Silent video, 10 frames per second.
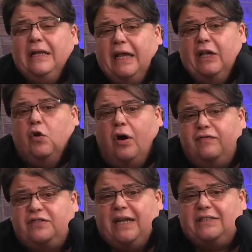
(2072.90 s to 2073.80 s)
It
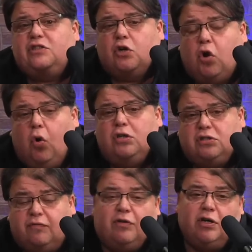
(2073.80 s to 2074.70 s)
offsets the
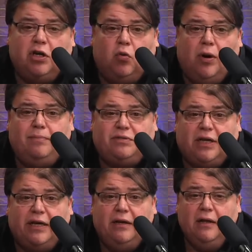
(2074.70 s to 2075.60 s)
cost of running a
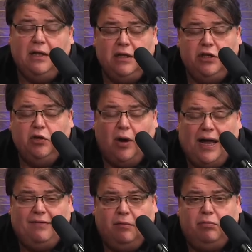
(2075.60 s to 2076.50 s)
website. I
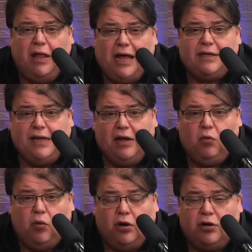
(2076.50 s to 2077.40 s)
have a blog
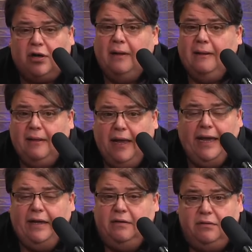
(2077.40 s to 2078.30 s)
network,
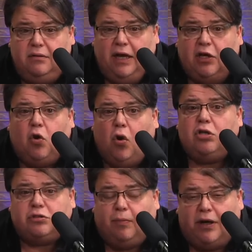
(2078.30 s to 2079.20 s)
and it
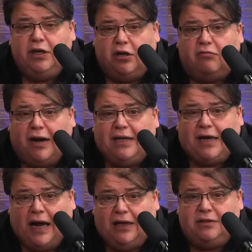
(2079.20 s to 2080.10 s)
costs money to write
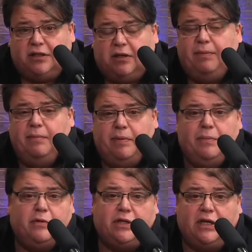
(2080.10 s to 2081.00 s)
content. That
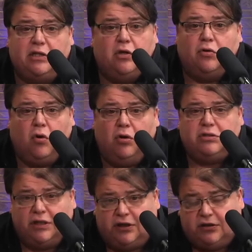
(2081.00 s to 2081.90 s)
people think it don't
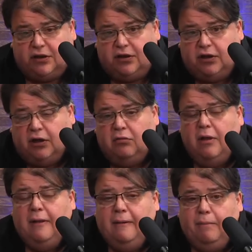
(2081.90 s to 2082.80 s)
cost anything,
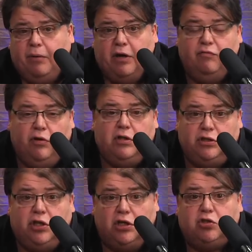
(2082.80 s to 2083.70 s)
but it really
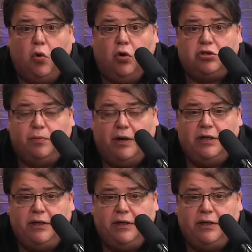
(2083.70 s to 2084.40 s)
does cost money.